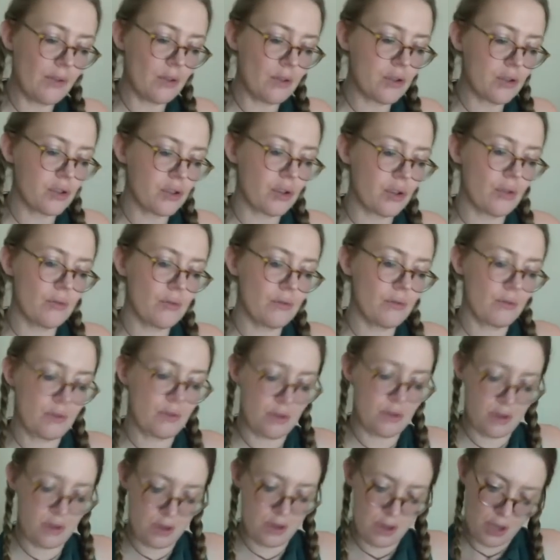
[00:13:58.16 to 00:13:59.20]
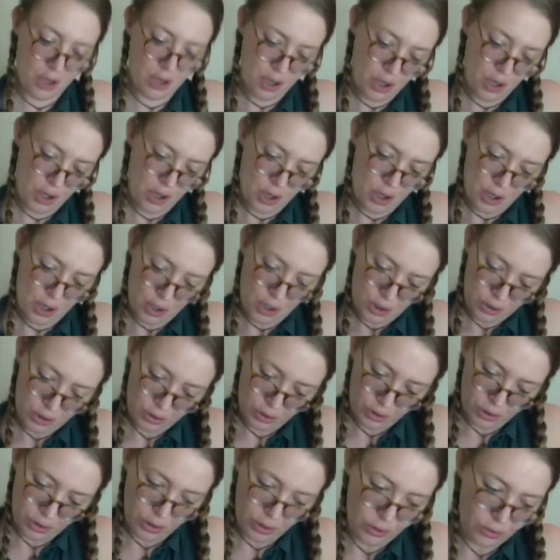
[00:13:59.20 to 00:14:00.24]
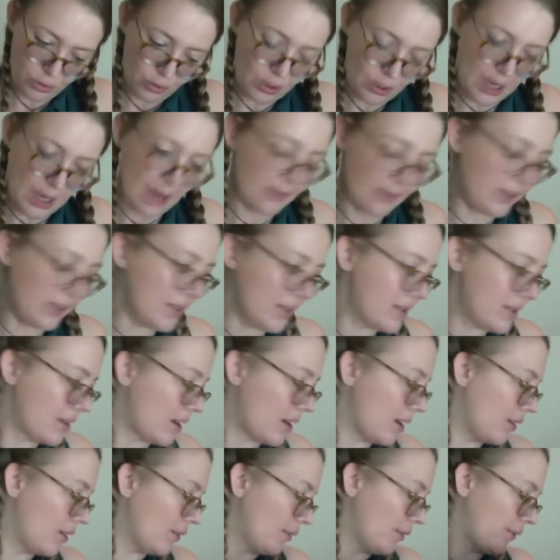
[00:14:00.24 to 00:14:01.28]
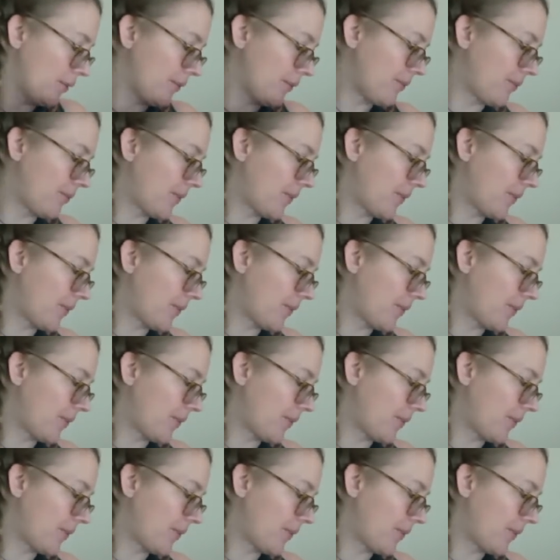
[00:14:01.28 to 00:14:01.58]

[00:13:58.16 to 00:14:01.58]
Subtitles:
also. So you would have this kind of